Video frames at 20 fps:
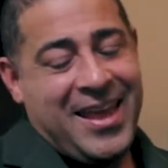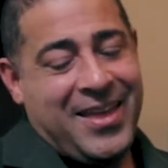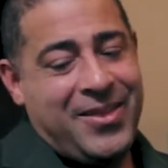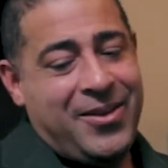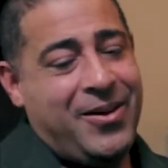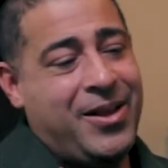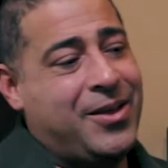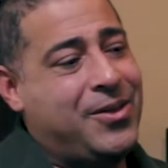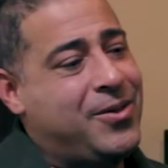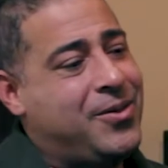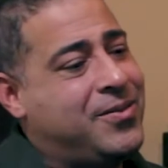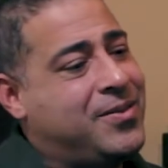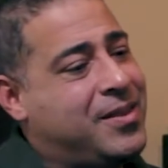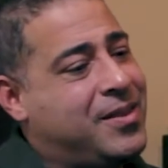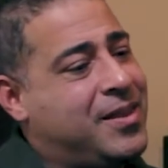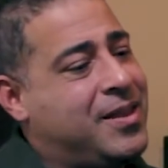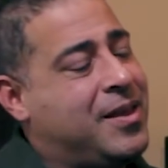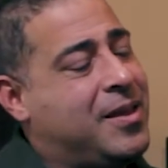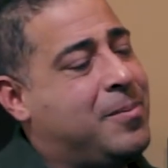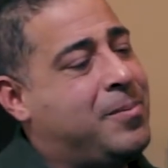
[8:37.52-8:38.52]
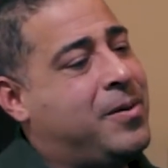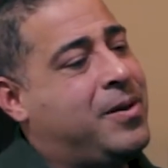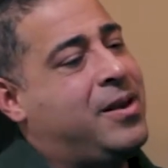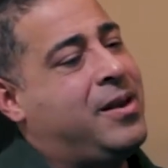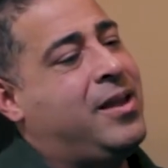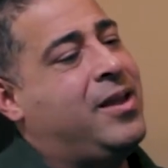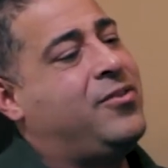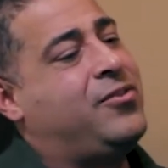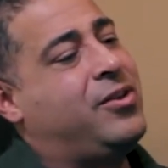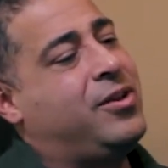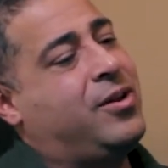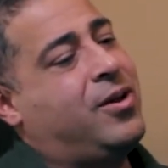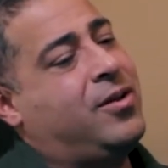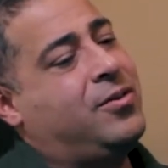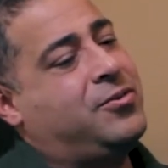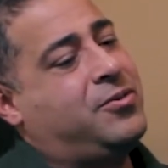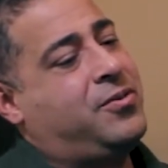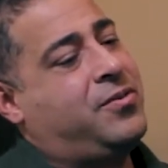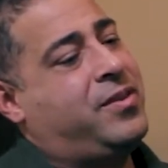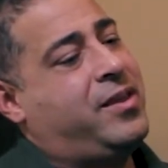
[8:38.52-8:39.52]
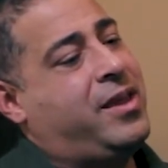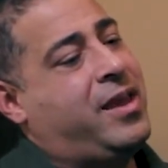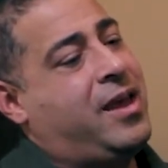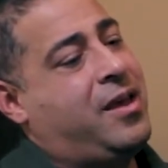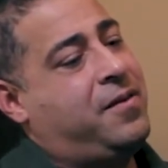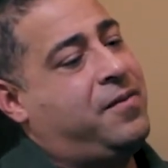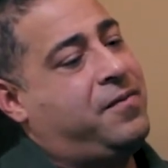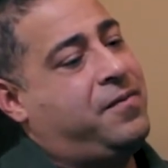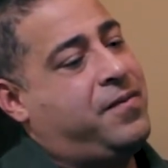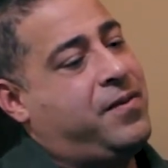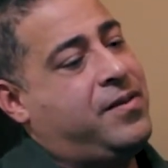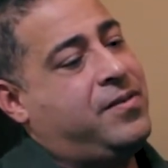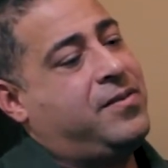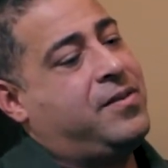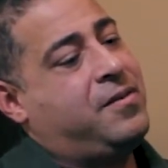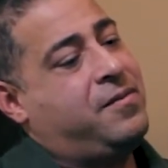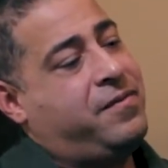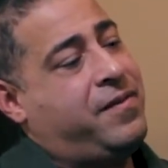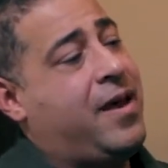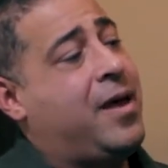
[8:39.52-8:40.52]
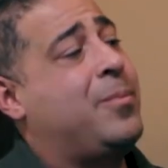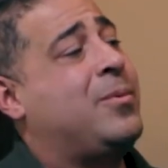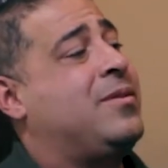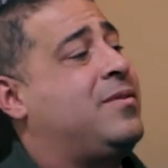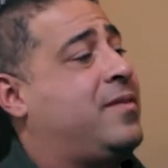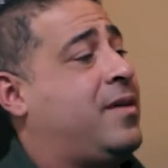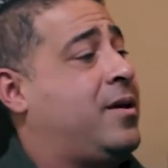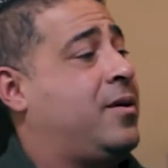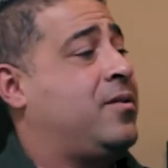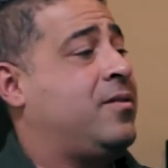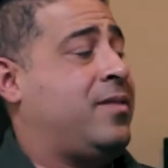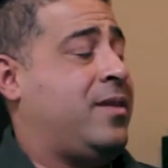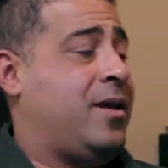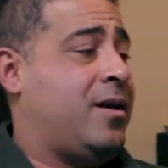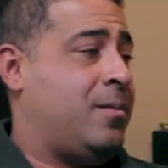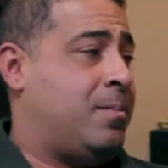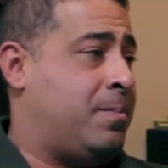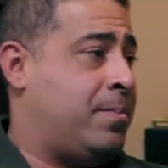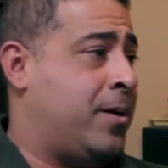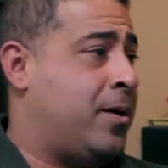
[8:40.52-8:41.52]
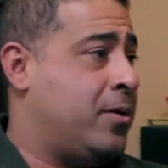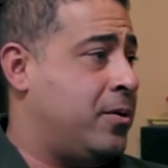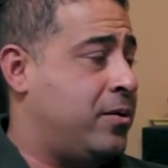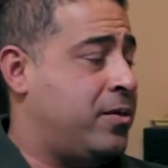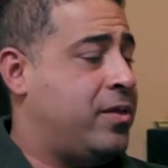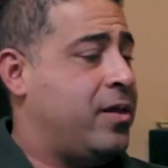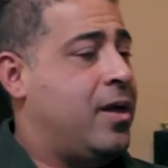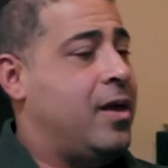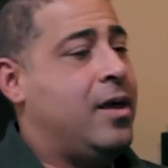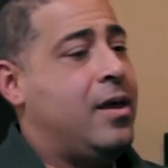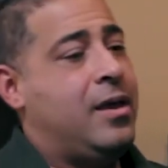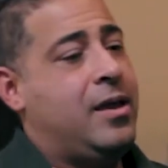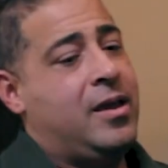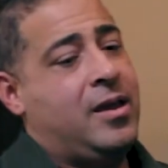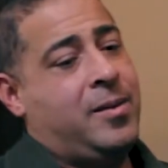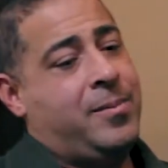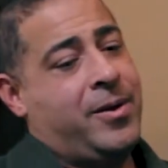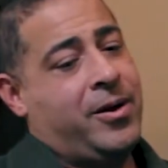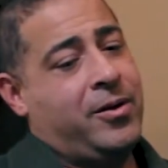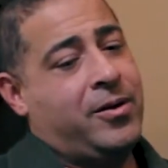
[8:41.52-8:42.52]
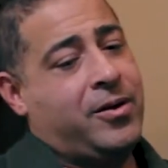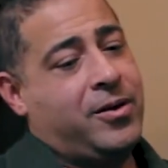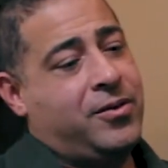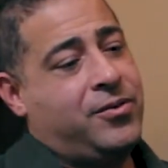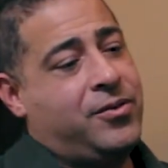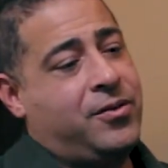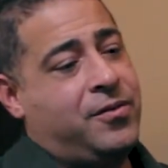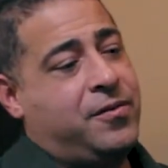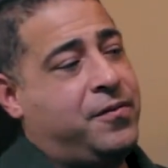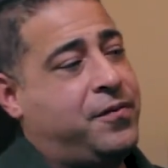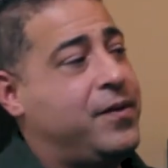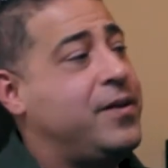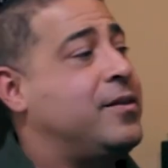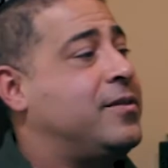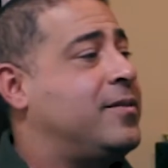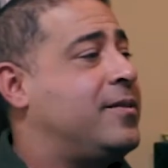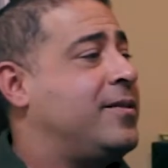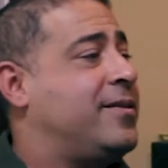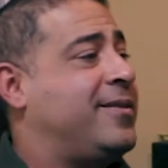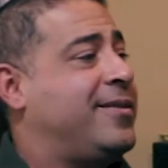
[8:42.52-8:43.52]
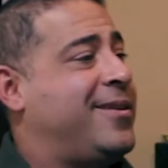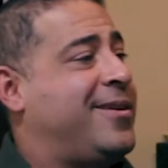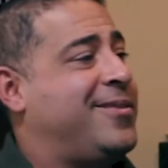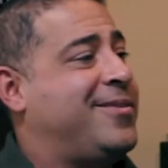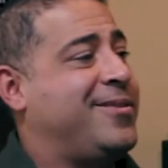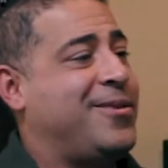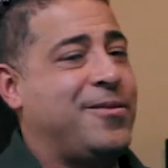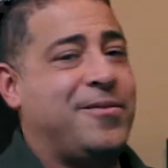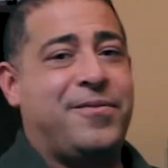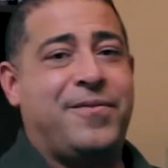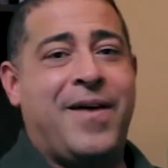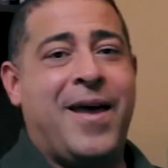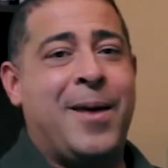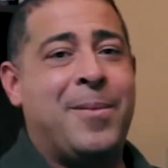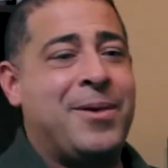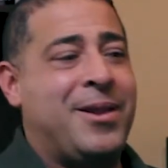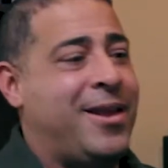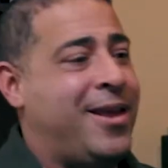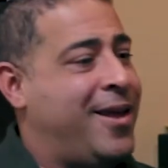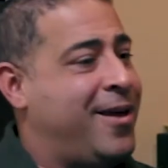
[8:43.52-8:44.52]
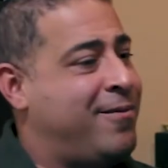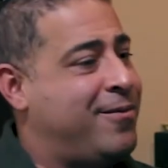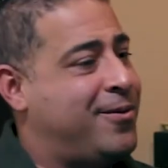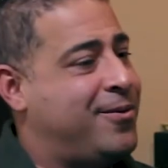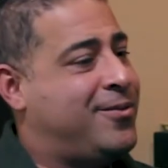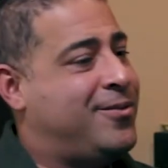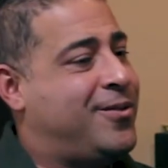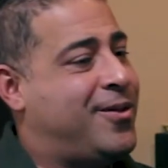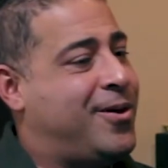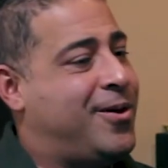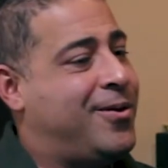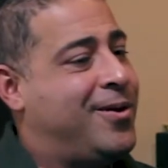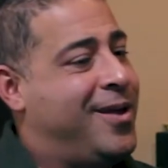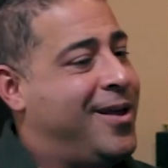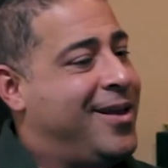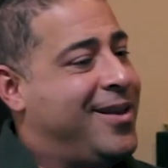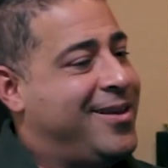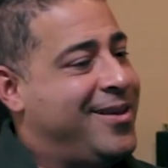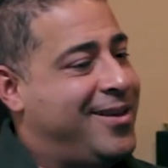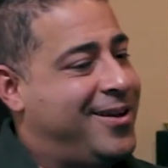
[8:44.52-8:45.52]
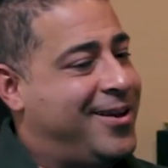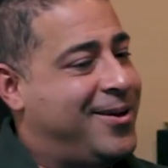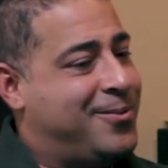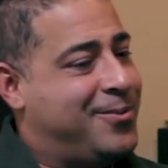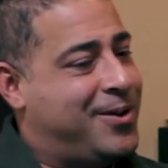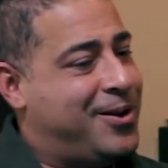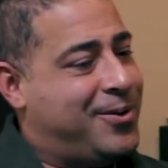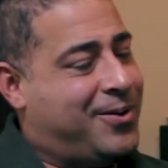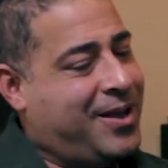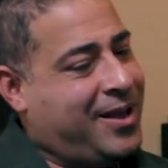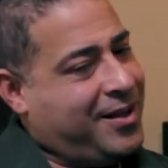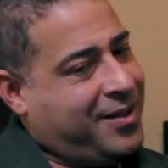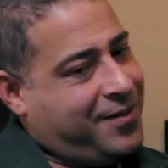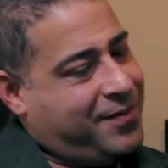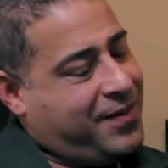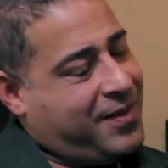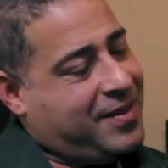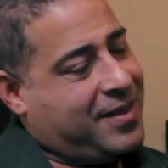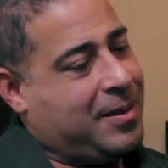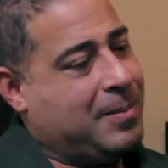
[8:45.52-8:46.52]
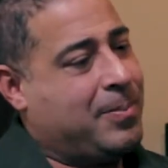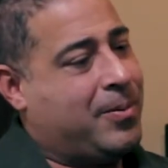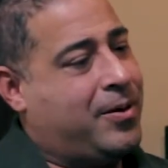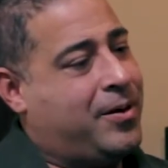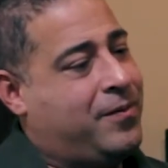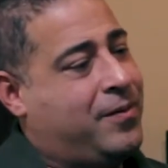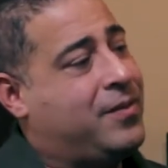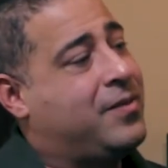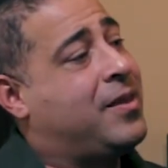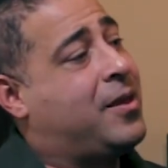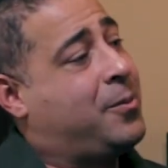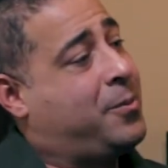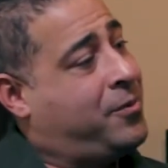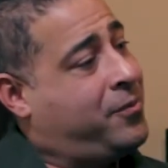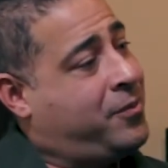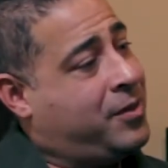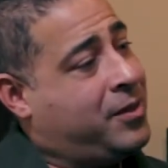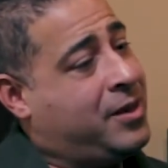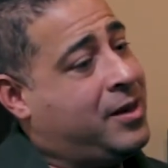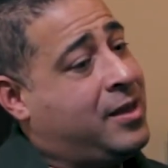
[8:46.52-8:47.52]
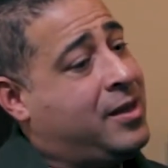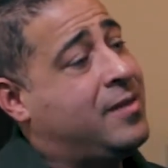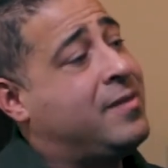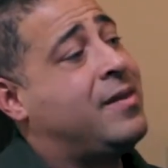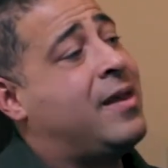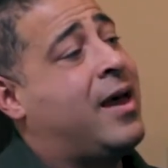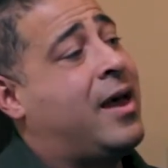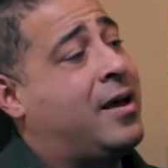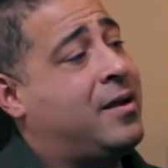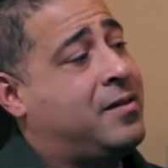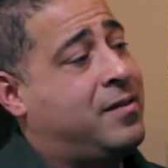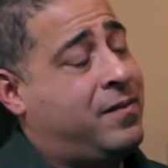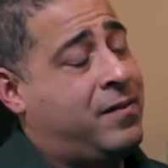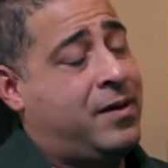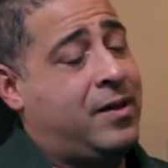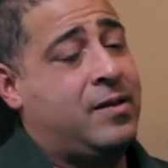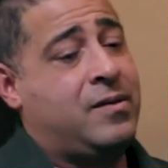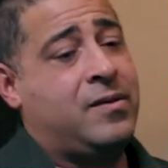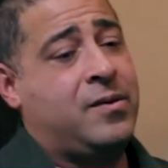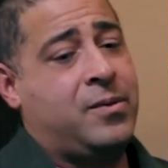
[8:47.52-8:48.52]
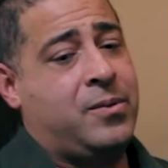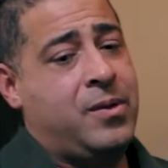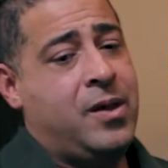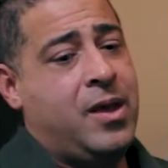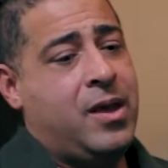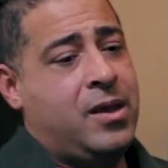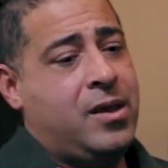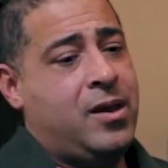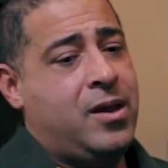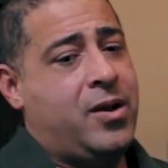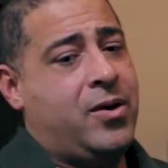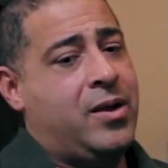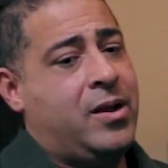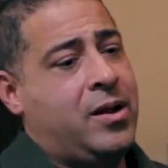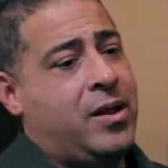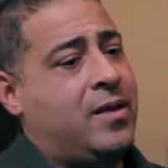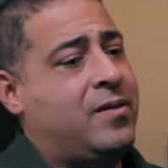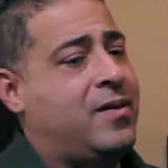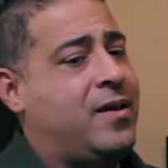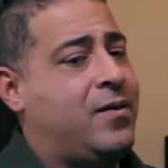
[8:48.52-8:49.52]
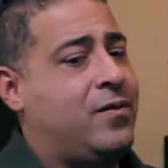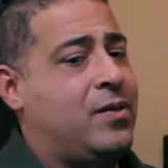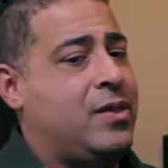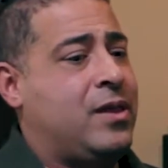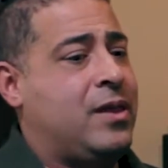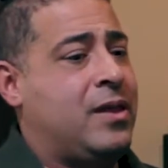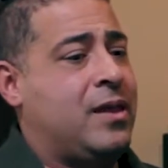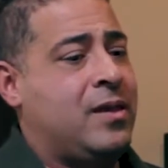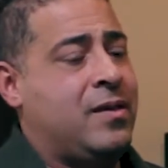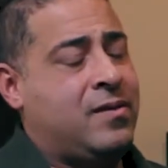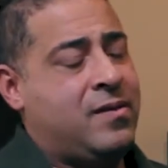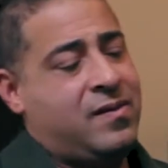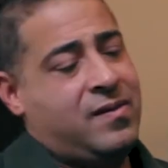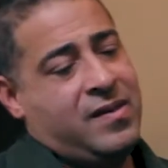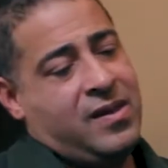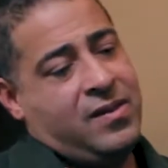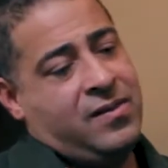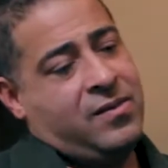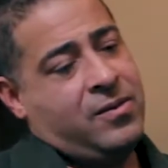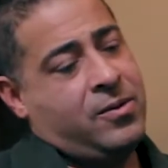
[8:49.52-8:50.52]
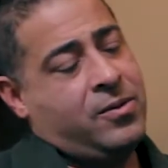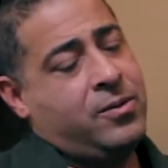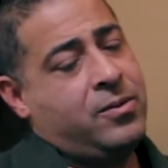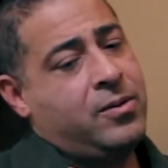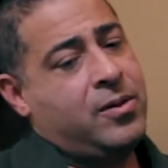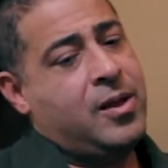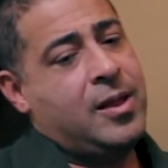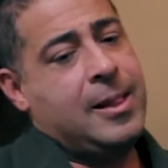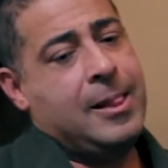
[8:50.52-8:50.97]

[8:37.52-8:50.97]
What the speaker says: And they're not used to thinking, but in ancient cultures, they had feast and famine cycles. They had both. In America, it's just feast. There's no famine ever. So, we don't activate that part of us that we really need to activate. So, and I say everything is seasonal.